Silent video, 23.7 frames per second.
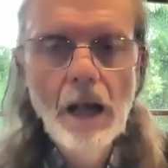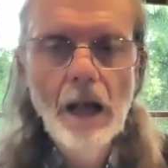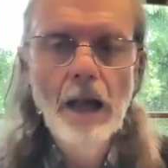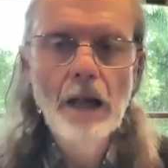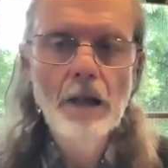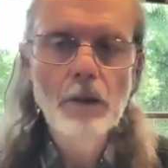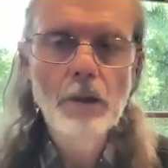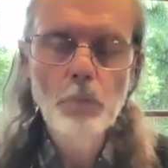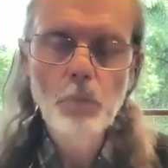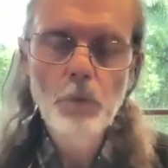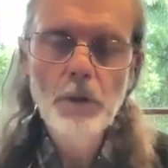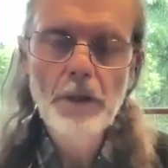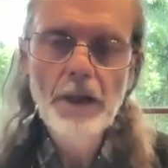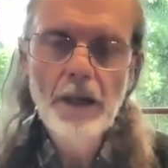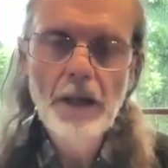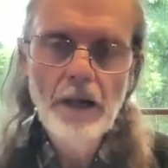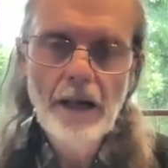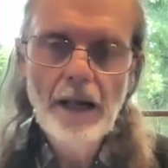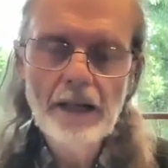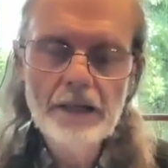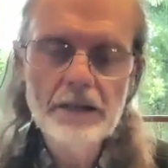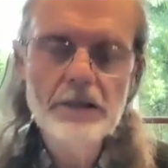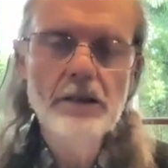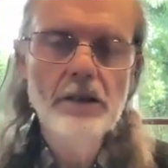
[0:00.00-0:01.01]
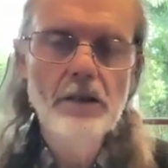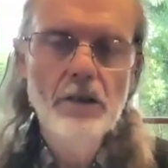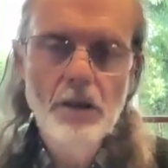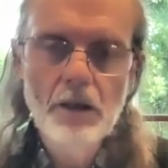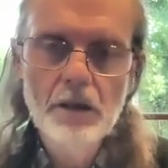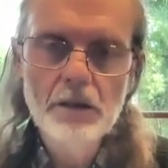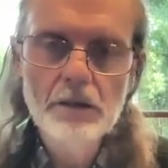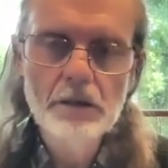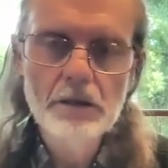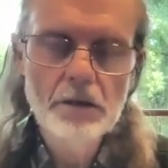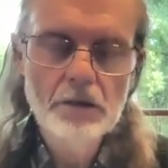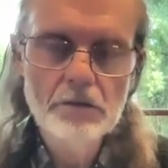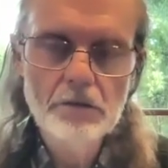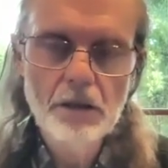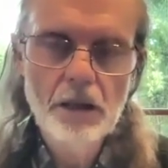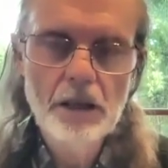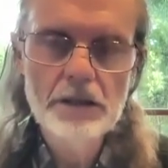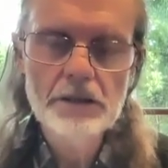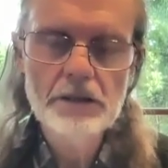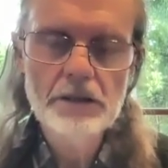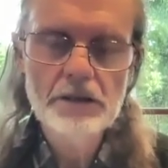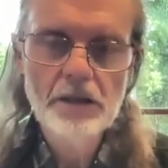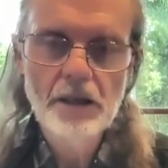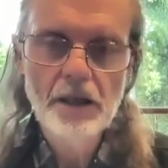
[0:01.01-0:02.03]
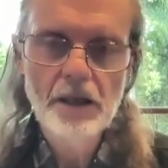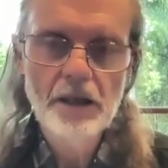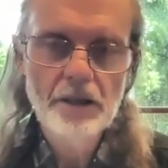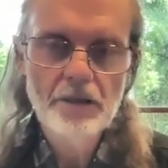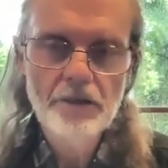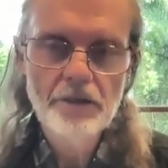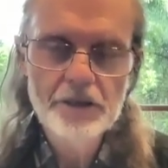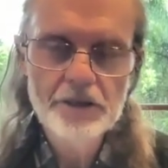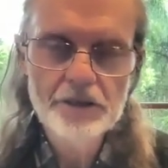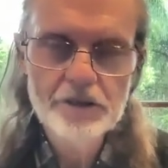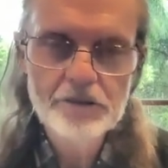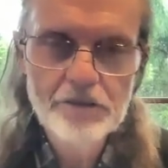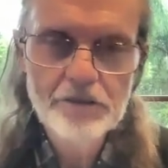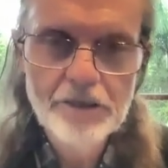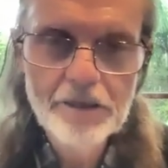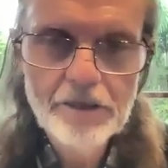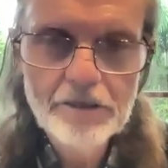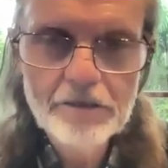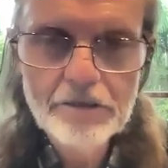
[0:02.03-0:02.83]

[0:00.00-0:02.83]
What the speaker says: And we are actually on the right side of history.